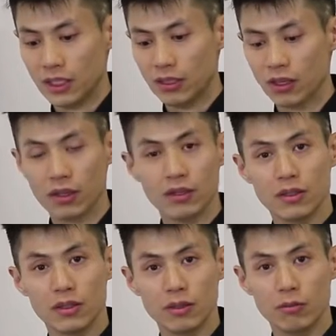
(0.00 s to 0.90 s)
either
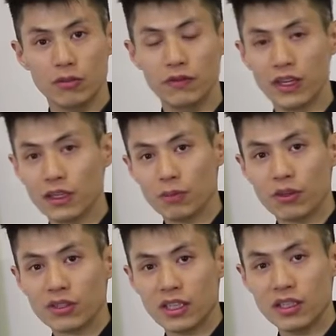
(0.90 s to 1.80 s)
moving the
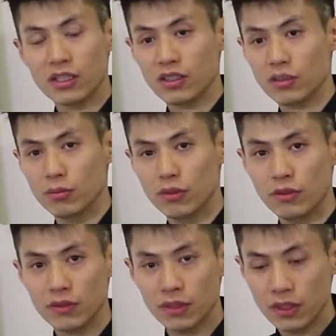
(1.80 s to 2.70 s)
person to
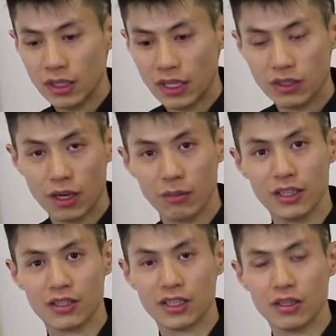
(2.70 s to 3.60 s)
move and
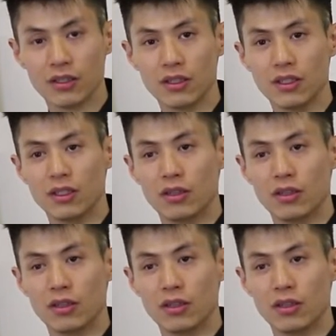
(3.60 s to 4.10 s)
dominate the center,